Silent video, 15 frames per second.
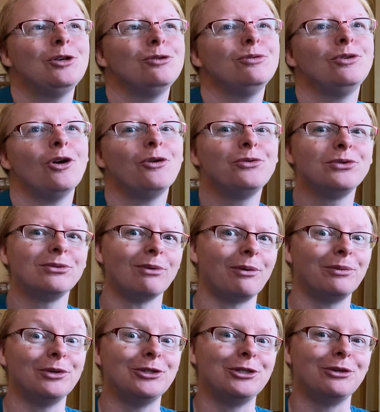Who knows
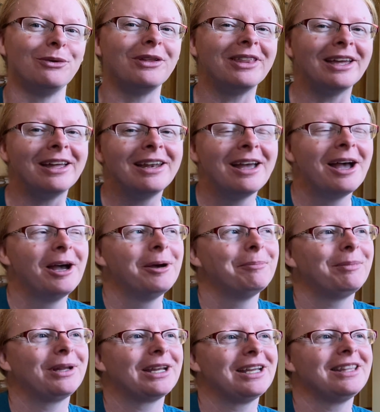what we'll do with it?
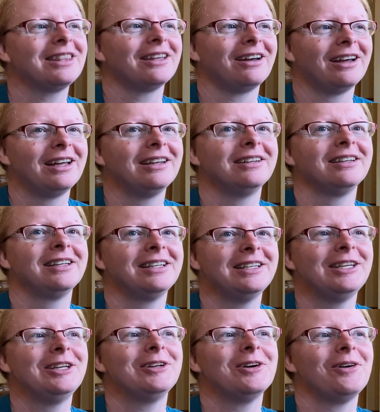But I thought,
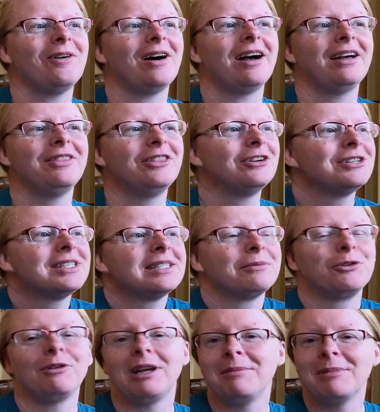you know, there's
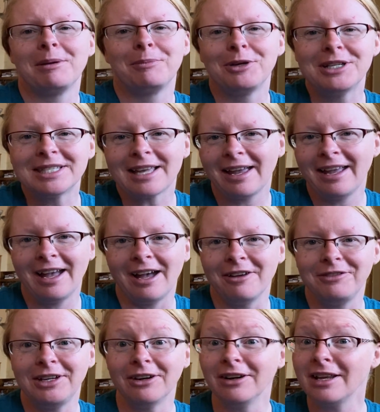some great memories I
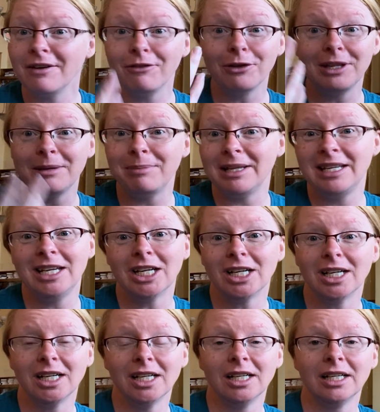have here, and I've only been
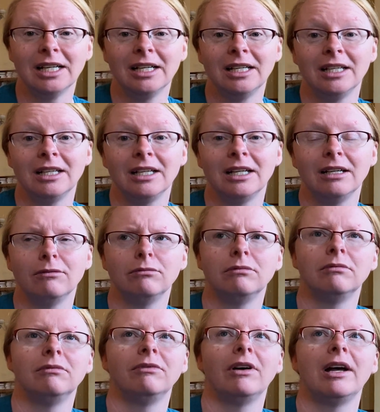here
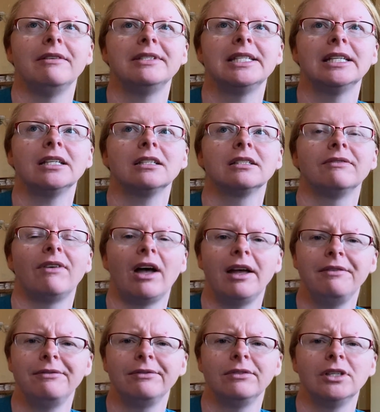
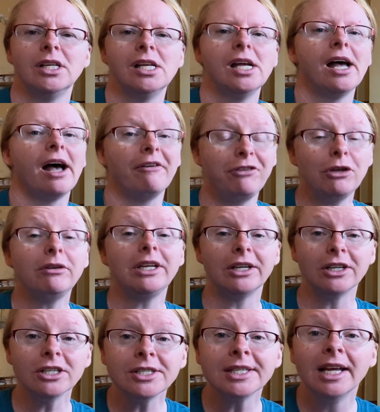a few
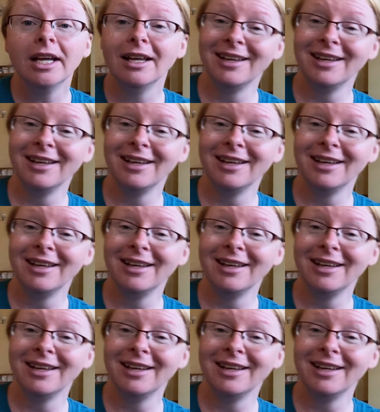years.